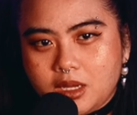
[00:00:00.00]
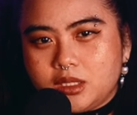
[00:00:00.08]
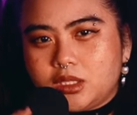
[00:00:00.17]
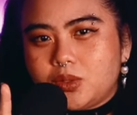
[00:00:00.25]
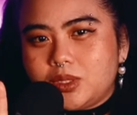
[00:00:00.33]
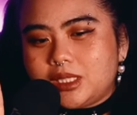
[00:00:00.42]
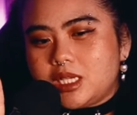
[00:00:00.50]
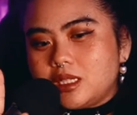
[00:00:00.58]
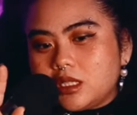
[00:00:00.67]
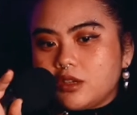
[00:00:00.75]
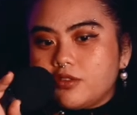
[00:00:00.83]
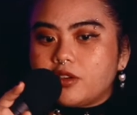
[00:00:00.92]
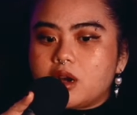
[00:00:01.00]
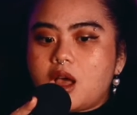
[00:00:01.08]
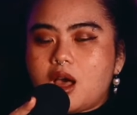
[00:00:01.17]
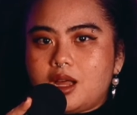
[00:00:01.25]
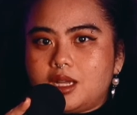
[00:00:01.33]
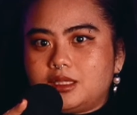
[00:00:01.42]
so it's easy for
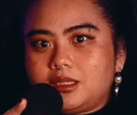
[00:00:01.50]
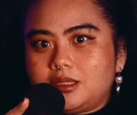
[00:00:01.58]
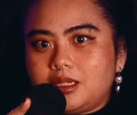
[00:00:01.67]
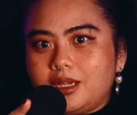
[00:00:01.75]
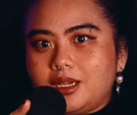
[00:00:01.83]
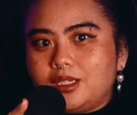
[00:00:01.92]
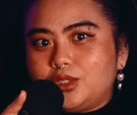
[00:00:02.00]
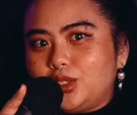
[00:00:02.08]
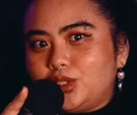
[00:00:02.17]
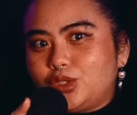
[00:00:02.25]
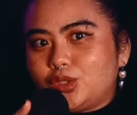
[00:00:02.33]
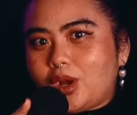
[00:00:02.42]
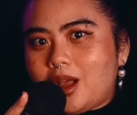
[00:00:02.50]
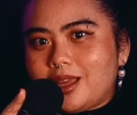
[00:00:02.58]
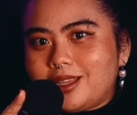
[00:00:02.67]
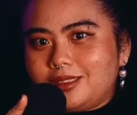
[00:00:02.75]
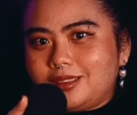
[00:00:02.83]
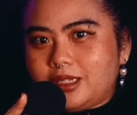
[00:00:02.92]
us to draw
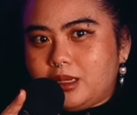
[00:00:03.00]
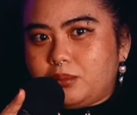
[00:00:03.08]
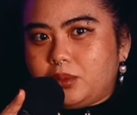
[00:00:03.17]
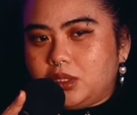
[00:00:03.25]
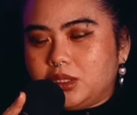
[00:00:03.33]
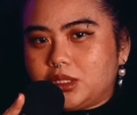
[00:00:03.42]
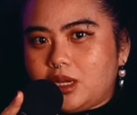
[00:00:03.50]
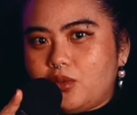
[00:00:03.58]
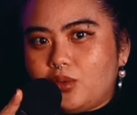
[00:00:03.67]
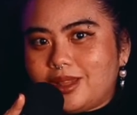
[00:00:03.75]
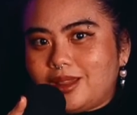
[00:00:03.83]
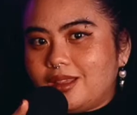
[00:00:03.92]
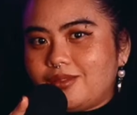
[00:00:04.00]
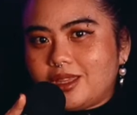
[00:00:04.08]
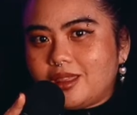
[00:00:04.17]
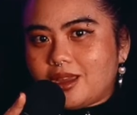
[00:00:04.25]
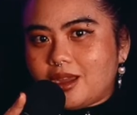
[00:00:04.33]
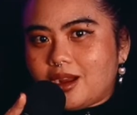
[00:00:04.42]
examples of when living
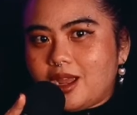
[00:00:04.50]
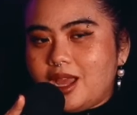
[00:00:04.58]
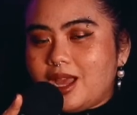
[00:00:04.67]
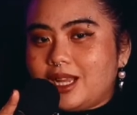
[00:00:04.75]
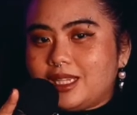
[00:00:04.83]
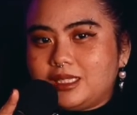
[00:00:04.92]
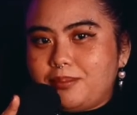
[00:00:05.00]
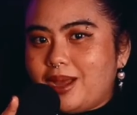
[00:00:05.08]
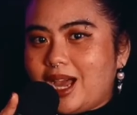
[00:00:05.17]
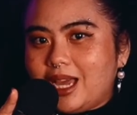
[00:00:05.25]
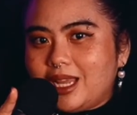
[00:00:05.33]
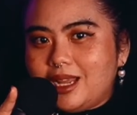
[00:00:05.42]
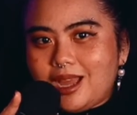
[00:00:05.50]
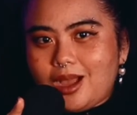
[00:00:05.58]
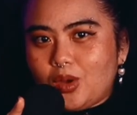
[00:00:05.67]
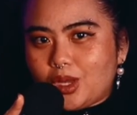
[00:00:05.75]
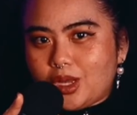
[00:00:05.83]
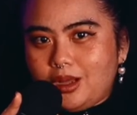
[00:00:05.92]
there has a bad
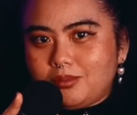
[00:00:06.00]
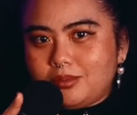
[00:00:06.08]
outcome.